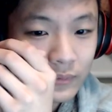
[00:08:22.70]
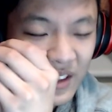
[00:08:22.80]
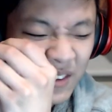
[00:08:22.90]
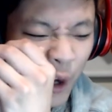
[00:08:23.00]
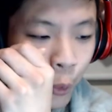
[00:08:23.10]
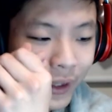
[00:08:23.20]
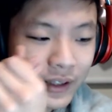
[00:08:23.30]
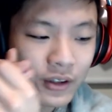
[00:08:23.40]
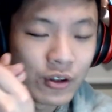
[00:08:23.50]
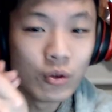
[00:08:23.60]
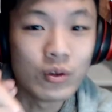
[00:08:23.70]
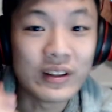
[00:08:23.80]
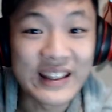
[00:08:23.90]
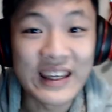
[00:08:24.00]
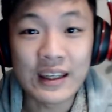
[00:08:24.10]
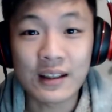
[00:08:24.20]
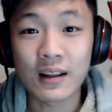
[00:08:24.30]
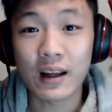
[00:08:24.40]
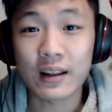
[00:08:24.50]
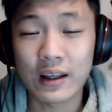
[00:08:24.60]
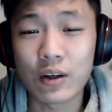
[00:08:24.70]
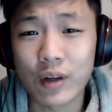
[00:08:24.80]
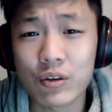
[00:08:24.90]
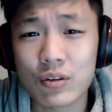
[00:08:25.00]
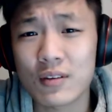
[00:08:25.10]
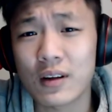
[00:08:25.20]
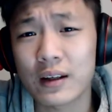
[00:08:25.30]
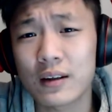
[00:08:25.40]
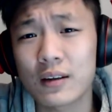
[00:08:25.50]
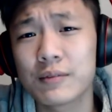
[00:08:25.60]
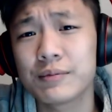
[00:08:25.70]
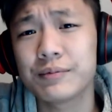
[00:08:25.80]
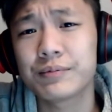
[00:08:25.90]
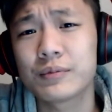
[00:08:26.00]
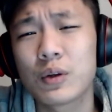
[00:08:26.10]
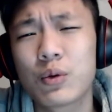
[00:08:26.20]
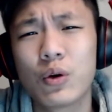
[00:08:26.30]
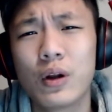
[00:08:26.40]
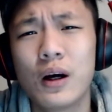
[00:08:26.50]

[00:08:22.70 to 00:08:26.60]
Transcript: There's a whole like new league, like League of Legends, like what do you call it?